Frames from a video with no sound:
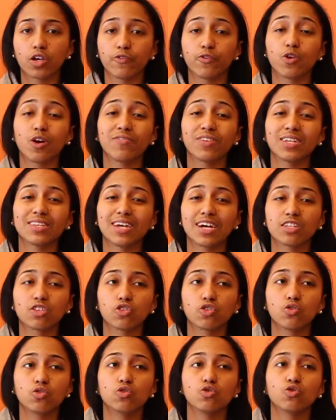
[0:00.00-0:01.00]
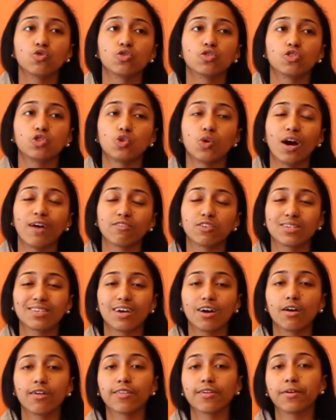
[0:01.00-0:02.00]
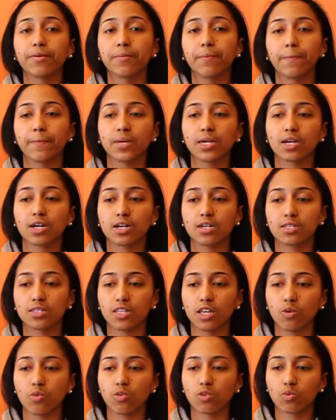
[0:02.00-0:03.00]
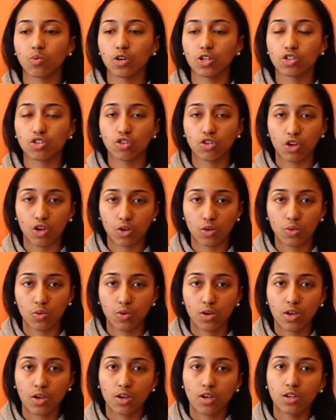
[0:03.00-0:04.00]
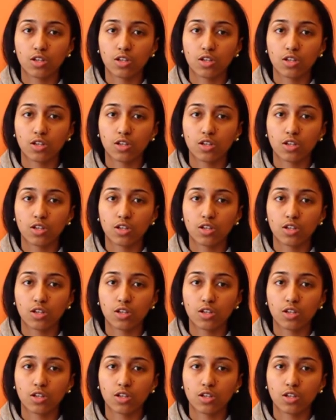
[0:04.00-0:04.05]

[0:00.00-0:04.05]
If you have any tattoos, you have to tell them, because they would want to know.